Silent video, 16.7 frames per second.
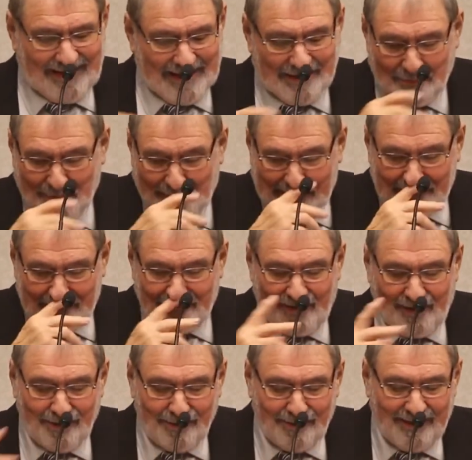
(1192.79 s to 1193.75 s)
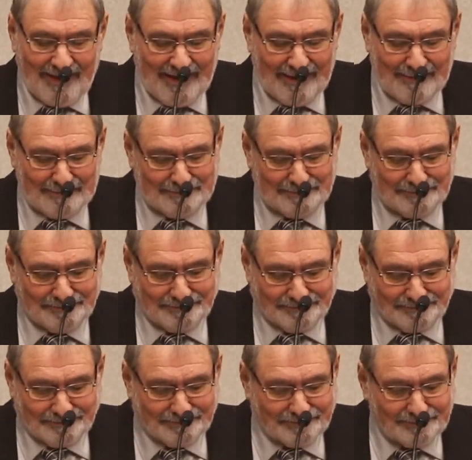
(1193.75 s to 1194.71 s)
In the wake of all that,
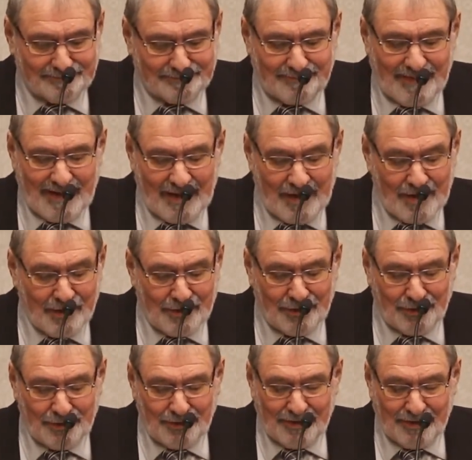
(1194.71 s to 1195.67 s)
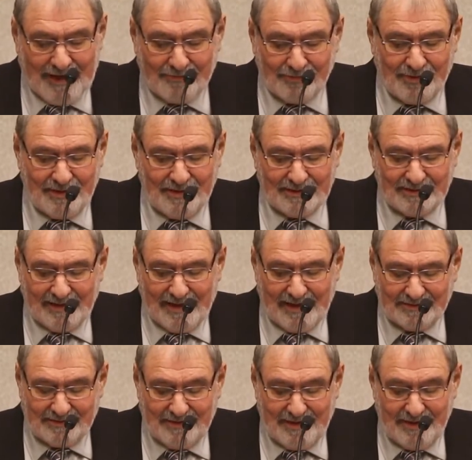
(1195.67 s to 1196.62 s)
occurred after the
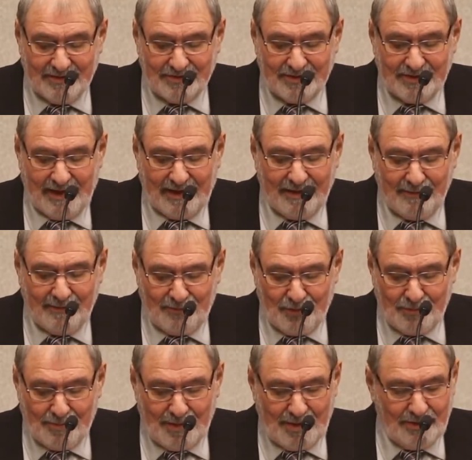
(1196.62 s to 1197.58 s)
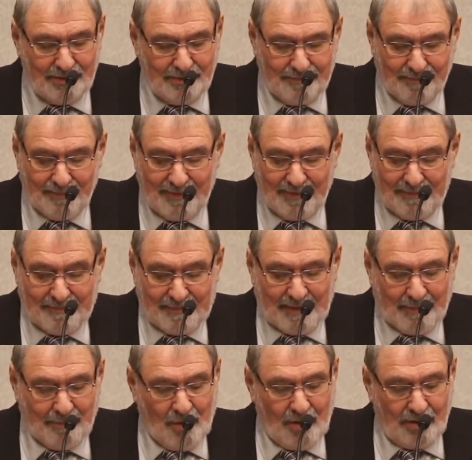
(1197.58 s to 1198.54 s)
assassination, I interviewed Mother
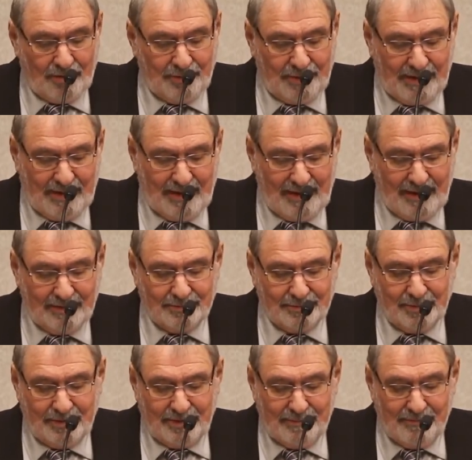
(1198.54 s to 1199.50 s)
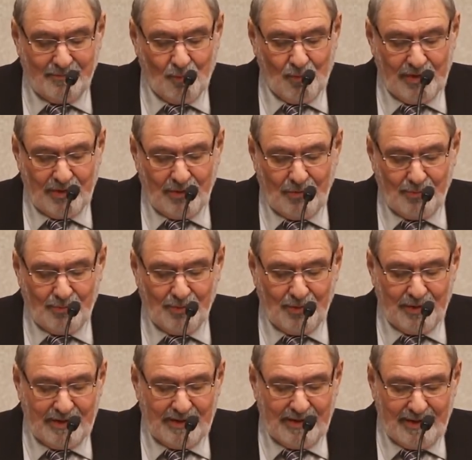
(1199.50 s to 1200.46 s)
Marguerite Oswald and widow
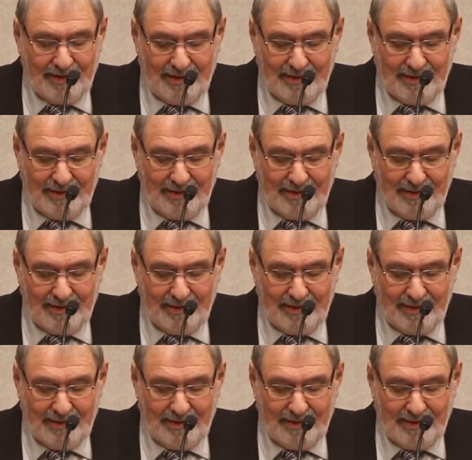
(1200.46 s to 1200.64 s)
Maureen